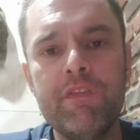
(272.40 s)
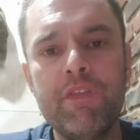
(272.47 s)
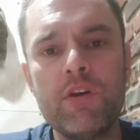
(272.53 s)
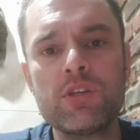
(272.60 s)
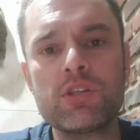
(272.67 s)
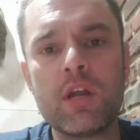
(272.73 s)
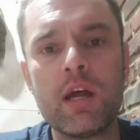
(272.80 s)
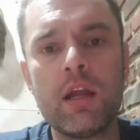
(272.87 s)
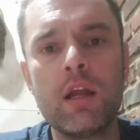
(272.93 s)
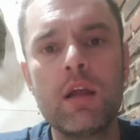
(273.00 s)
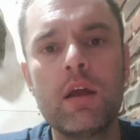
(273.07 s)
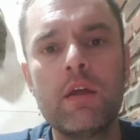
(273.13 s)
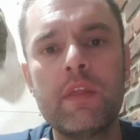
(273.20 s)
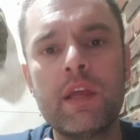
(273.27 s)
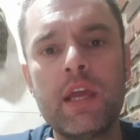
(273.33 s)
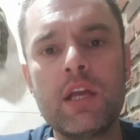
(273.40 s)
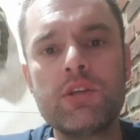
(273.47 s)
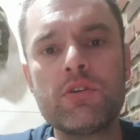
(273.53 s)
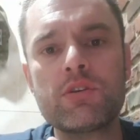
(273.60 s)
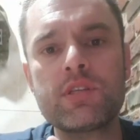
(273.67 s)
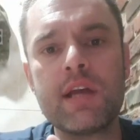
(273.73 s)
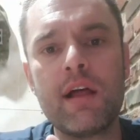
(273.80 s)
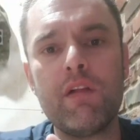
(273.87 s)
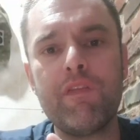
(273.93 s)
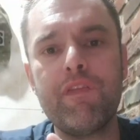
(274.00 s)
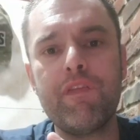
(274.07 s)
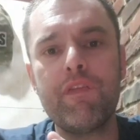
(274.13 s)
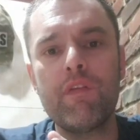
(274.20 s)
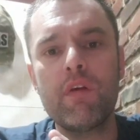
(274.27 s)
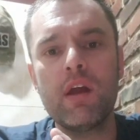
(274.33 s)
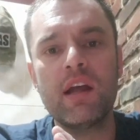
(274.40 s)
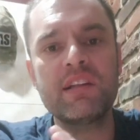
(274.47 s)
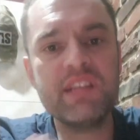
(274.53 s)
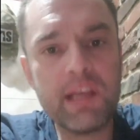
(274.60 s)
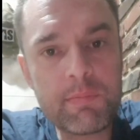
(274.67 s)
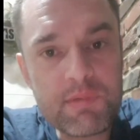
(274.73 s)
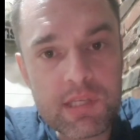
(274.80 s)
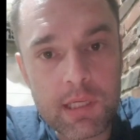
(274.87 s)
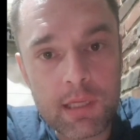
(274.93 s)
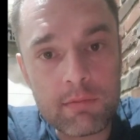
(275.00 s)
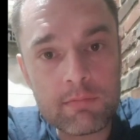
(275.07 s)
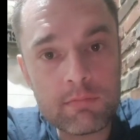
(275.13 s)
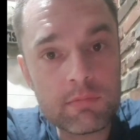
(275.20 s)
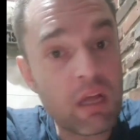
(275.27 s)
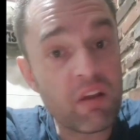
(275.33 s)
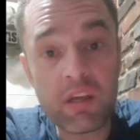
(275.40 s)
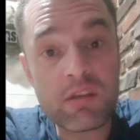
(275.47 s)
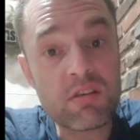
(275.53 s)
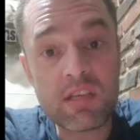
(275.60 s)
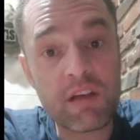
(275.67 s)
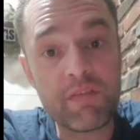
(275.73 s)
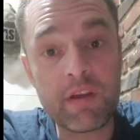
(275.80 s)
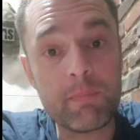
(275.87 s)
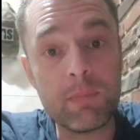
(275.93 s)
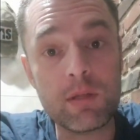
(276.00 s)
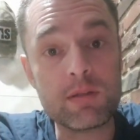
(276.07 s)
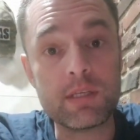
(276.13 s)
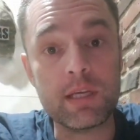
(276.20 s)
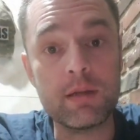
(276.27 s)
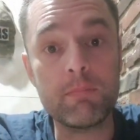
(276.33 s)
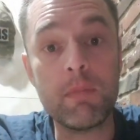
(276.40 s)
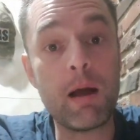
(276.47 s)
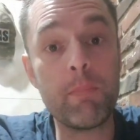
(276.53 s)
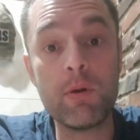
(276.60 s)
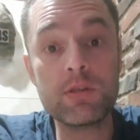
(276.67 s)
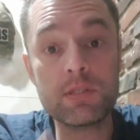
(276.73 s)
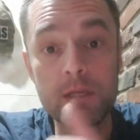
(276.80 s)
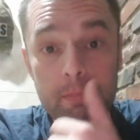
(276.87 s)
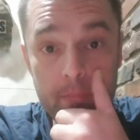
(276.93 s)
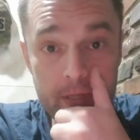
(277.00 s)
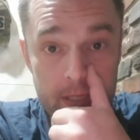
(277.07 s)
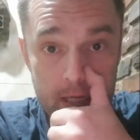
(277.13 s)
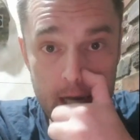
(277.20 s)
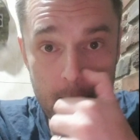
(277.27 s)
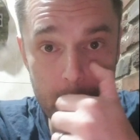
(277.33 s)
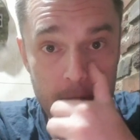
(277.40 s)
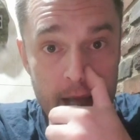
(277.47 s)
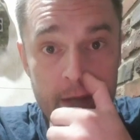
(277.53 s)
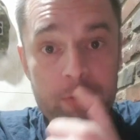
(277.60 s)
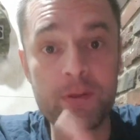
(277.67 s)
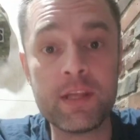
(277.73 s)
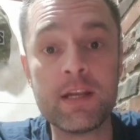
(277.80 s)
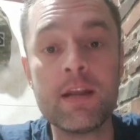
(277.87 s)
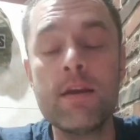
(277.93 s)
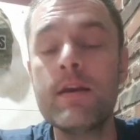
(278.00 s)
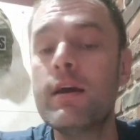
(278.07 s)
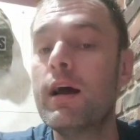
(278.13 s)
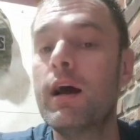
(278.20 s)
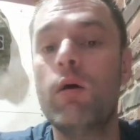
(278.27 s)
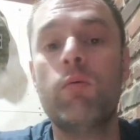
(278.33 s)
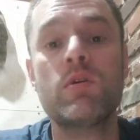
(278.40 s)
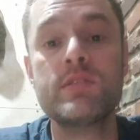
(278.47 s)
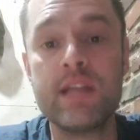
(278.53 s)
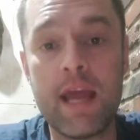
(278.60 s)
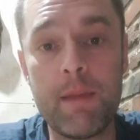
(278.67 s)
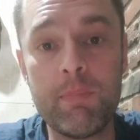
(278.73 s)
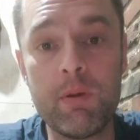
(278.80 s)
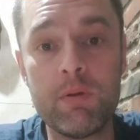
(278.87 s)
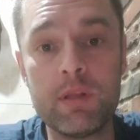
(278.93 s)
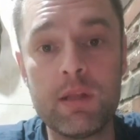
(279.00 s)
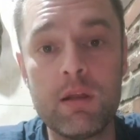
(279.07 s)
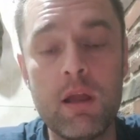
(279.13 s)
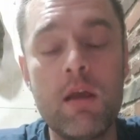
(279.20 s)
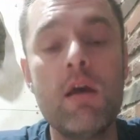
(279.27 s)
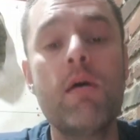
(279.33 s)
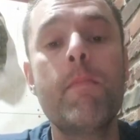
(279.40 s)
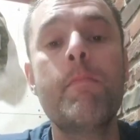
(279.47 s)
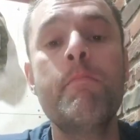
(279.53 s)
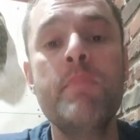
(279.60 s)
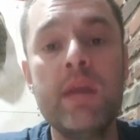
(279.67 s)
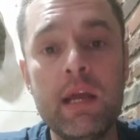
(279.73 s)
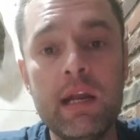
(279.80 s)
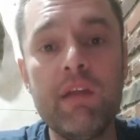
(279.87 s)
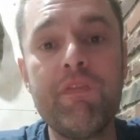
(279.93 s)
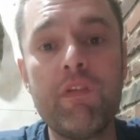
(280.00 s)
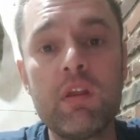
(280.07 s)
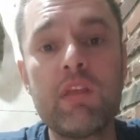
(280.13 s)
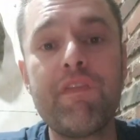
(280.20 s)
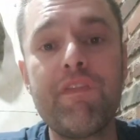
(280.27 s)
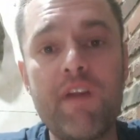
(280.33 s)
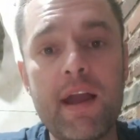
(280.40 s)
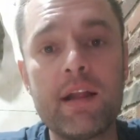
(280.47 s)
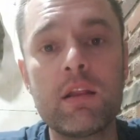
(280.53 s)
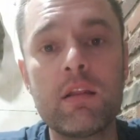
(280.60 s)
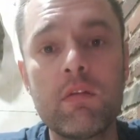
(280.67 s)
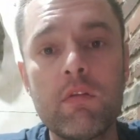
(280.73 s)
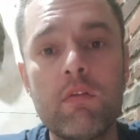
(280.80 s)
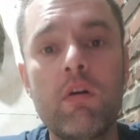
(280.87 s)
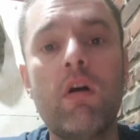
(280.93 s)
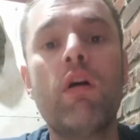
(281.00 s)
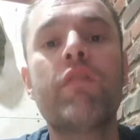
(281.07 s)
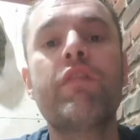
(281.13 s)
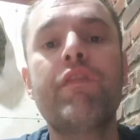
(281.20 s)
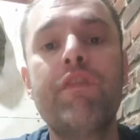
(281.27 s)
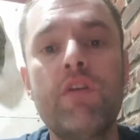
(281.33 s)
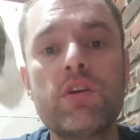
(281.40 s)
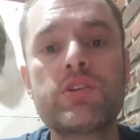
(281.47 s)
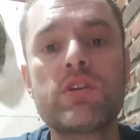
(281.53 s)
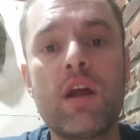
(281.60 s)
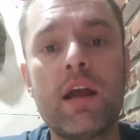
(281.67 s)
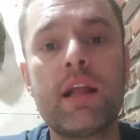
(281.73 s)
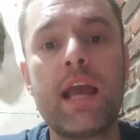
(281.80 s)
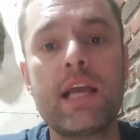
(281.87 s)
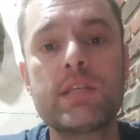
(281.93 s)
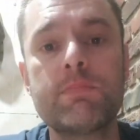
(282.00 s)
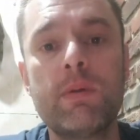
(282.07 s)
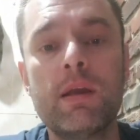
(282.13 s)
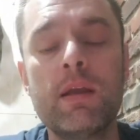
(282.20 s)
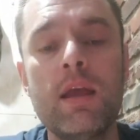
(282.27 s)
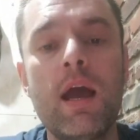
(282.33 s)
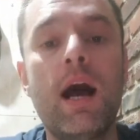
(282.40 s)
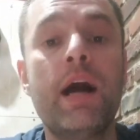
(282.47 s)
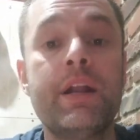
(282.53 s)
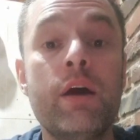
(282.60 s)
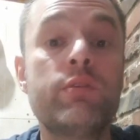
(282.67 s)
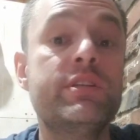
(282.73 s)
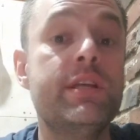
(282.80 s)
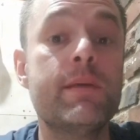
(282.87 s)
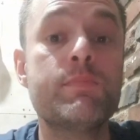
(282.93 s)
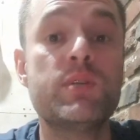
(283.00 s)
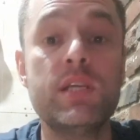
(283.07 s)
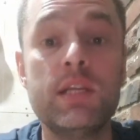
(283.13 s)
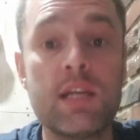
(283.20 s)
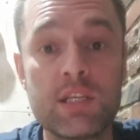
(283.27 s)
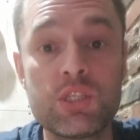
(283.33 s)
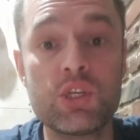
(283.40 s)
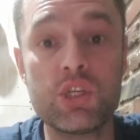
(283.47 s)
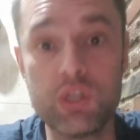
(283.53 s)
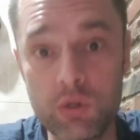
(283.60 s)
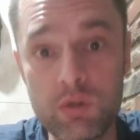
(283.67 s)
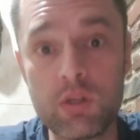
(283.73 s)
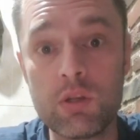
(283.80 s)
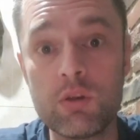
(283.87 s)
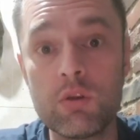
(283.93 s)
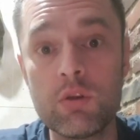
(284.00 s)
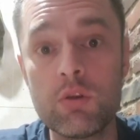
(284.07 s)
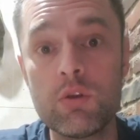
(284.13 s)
first strike, then get yourself a TMC. Don't get yourself a Milsig. My personal opinion, I played with it. I wasn't happy with it, merely for the fact of the first strike aspect. I know TMC doesn't shoot